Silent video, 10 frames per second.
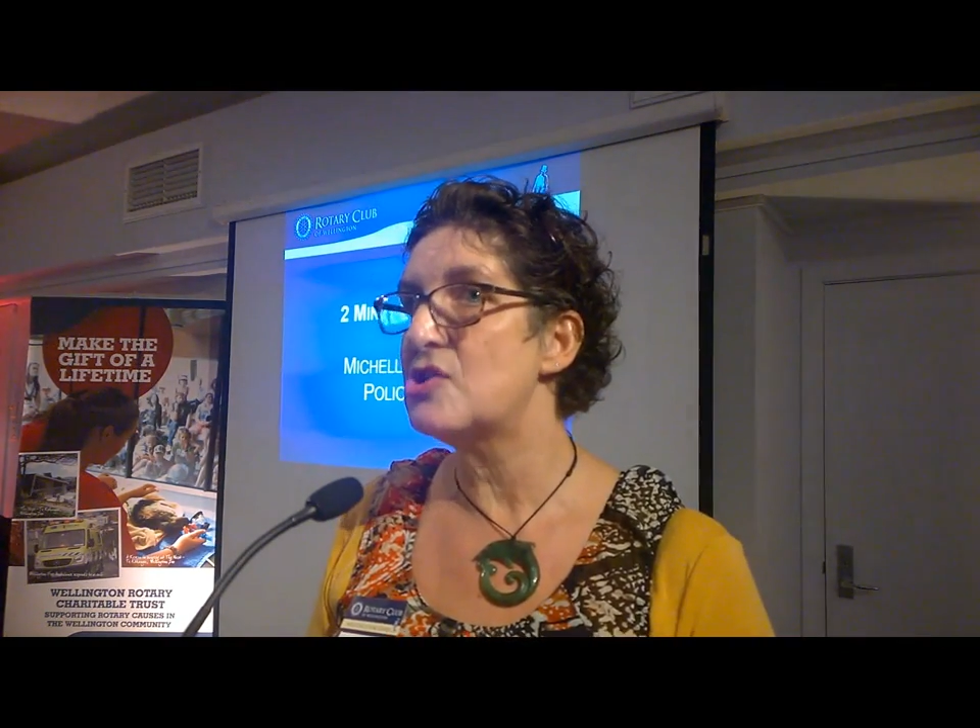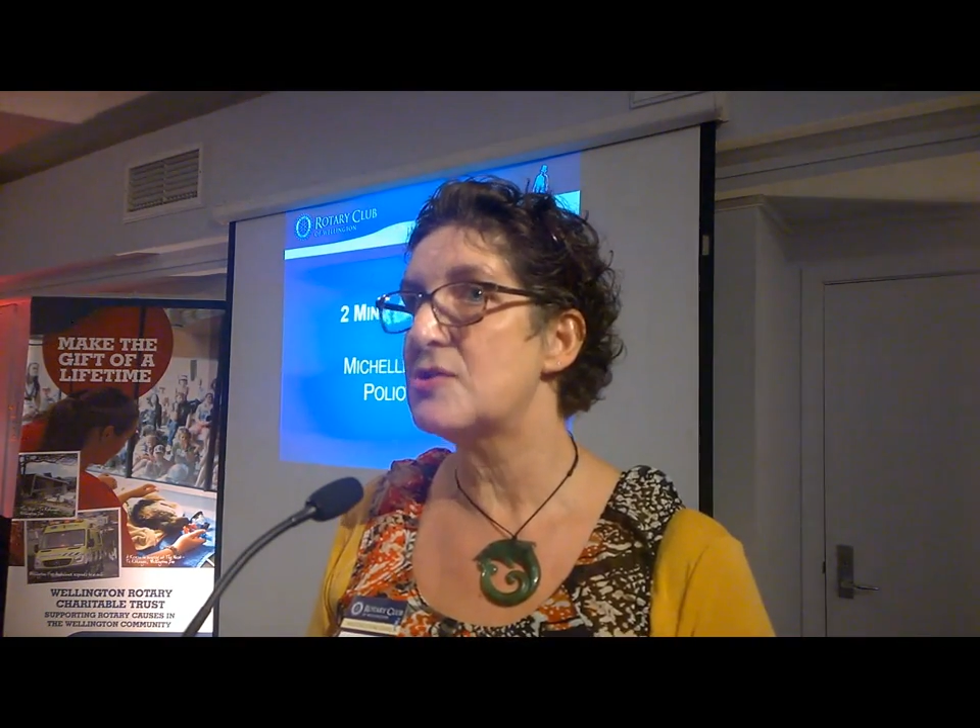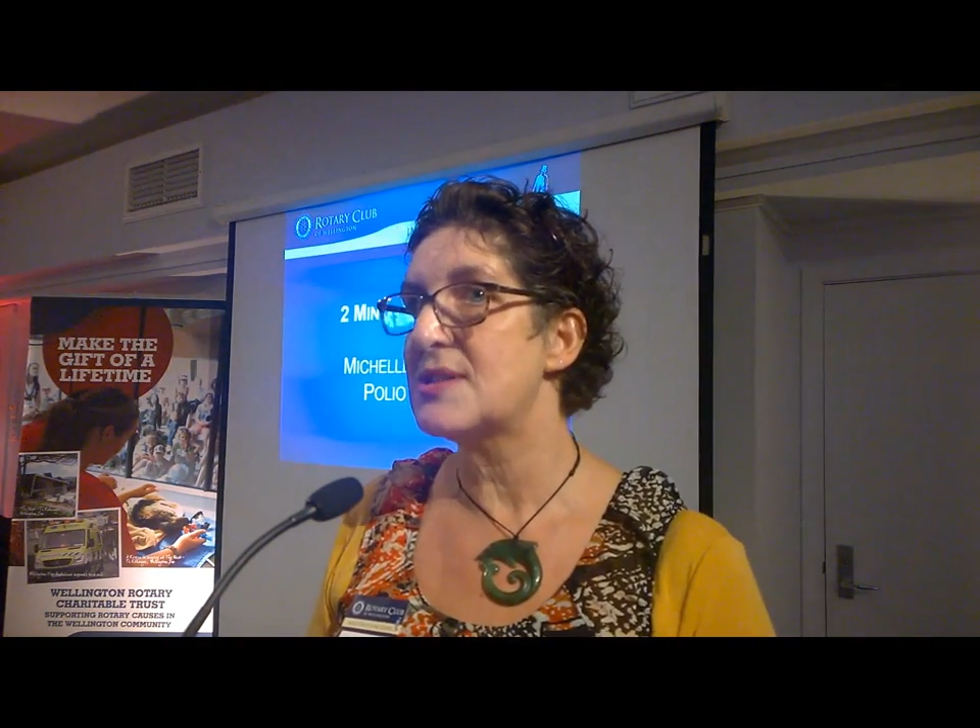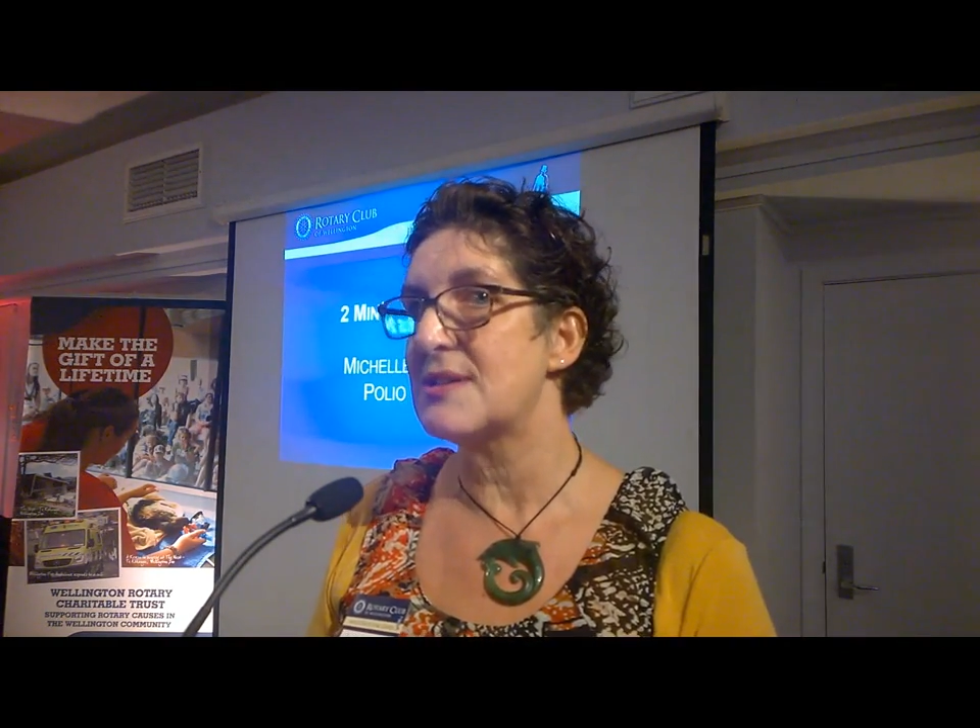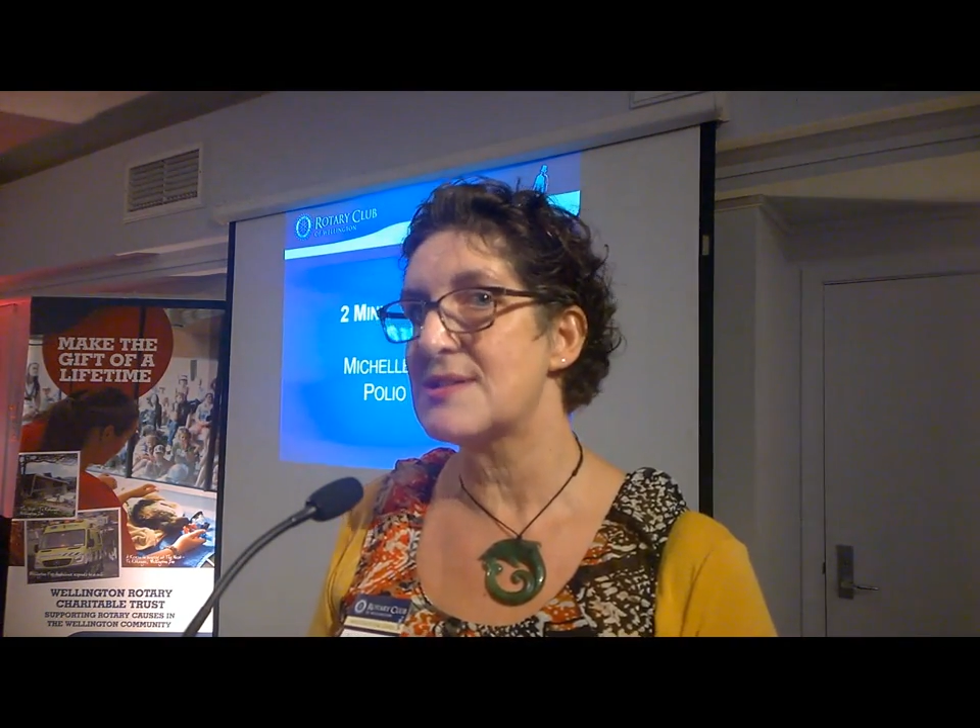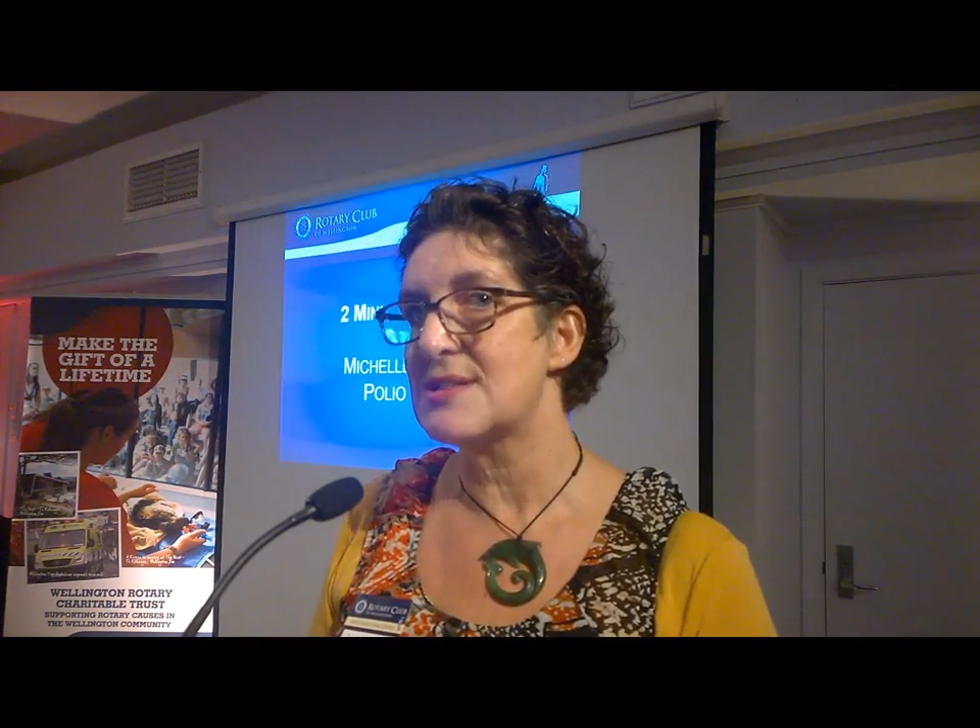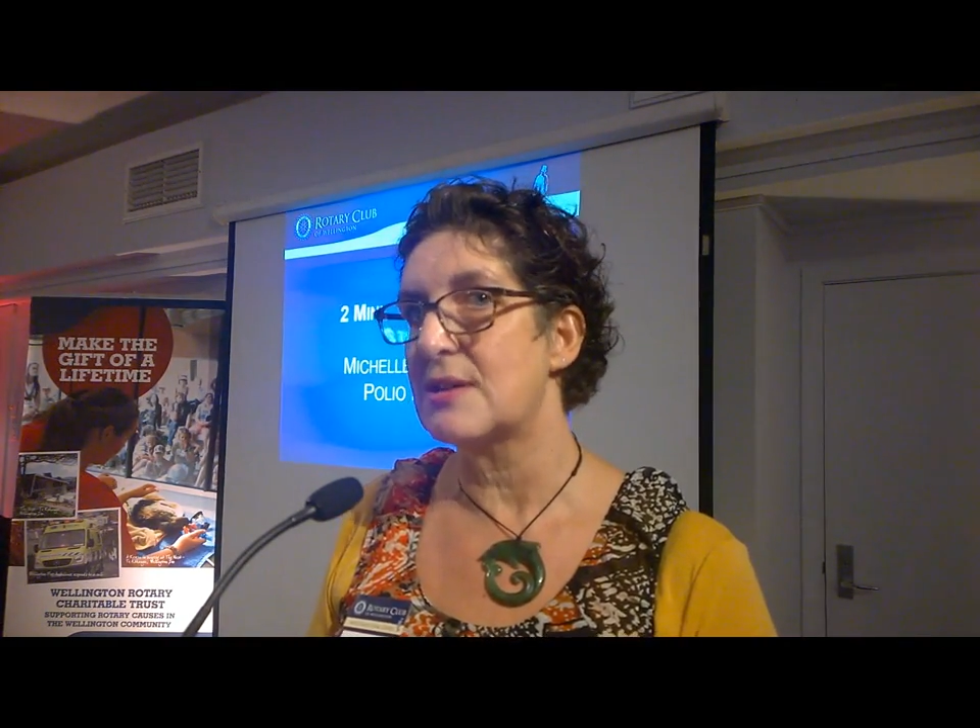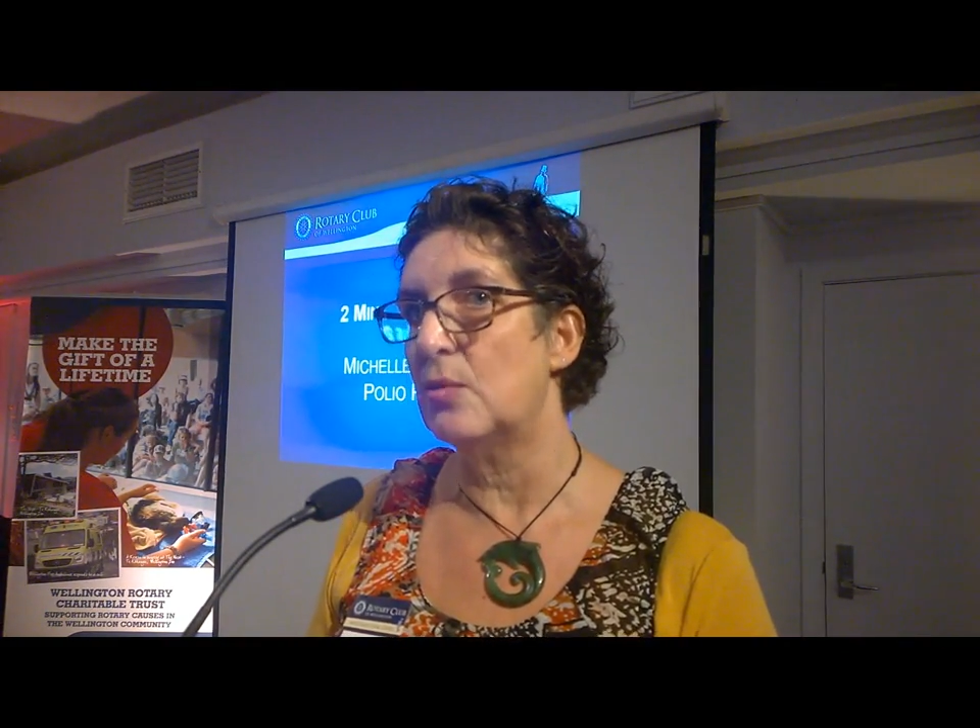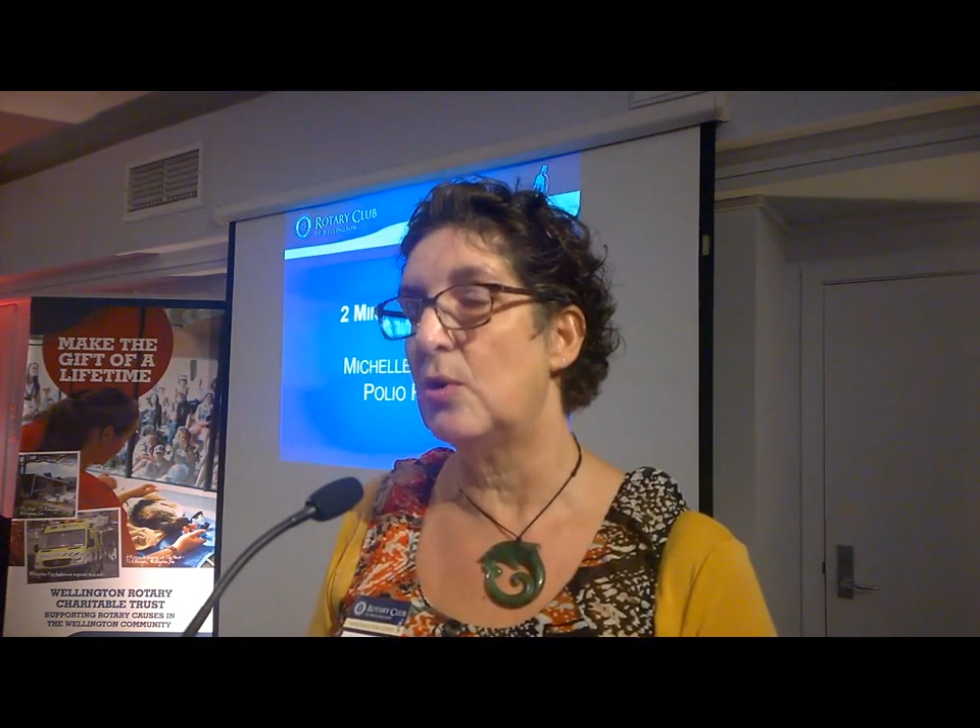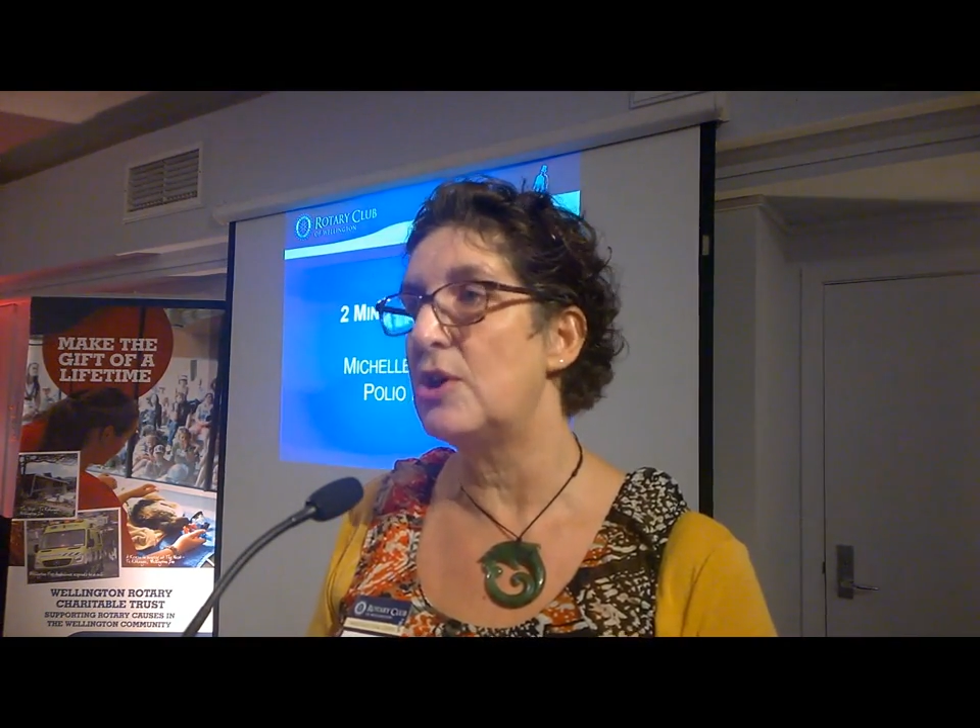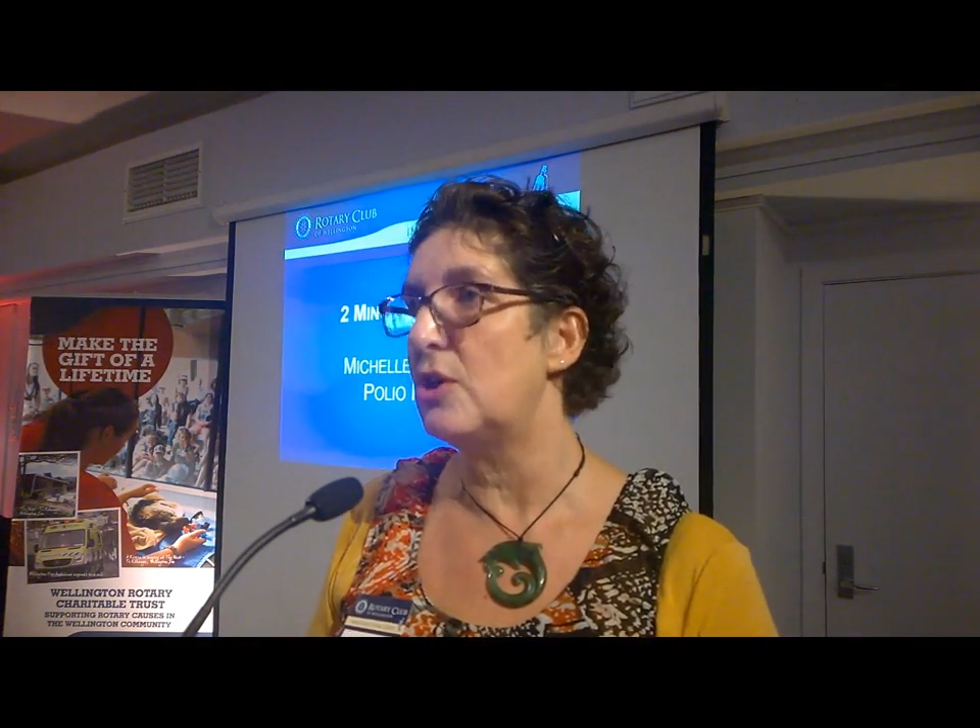you to consider what